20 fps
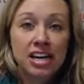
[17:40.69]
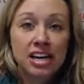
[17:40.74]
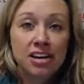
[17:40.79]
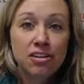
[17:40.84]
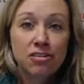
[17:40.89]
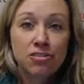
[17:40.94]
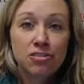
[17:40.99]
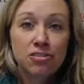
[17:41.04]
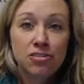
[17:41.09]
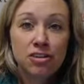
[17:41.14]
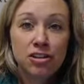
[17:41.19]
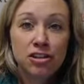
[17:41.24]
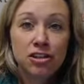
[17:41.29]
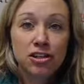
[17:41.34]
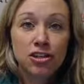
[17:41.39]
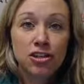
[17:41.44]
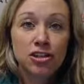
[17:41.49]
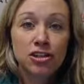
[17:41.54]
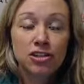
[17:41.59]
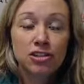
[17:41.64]
If
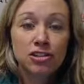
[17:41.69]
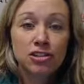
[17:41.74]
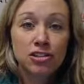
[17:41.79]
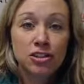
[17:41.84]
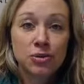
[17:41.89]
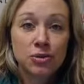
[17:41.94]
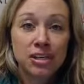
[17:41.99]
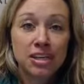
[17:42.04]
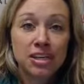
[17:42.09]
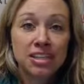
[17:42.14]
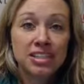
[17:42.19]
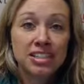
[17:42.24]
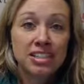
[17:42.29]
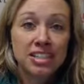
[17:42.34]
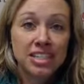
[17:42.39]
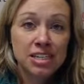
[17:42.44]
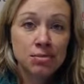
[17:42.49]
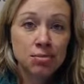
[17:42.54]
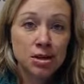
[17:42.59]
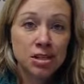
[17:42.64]
you're doing a
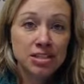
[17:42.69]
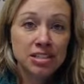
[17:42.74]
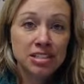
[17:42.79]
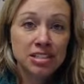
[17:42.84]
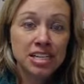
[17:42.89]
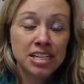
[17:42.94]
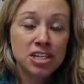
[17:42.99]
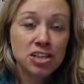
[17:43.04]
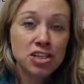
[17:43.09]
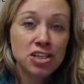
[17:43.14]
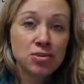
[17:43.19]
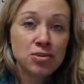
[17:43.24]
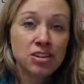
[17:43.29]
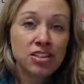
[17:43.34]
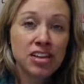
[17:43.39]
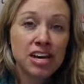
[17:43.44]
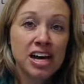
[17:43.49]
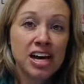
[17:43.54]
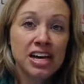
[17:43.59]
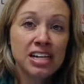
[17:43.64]
listing presentation with
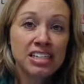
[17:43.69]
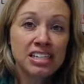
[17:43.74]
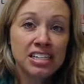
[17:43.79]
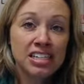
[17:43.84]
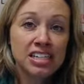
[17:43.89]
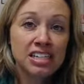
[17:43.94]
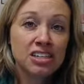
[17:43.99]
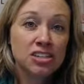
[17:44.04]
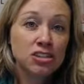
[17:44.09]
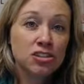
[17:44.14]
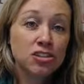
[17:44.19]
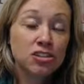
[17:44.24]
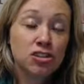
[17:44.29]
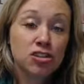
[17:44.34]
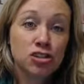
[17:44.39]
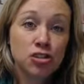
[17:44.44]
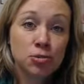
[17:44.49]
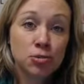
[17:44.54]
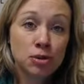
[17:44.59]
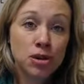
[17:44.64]
a high D and you're
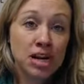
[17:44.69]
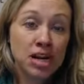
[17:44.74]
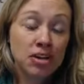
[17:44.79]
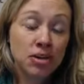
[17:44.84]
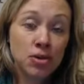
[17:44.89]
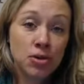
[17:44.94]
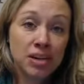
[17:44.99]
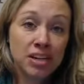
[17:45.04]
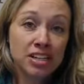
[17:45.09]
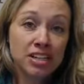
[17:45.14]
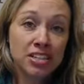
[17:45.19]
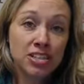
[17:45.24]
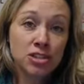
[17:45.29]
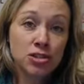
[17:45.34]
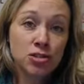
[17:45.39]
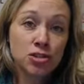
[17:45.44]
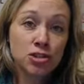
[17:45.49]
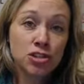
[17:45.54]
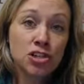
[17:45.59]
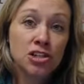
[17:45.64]
super outgoing and
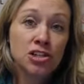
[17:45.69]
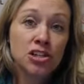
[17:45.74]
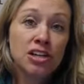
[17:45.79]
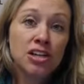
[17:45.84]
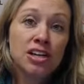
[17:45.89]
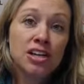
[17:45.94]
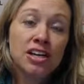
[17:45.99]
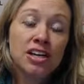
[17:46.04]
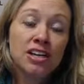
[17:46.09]
social,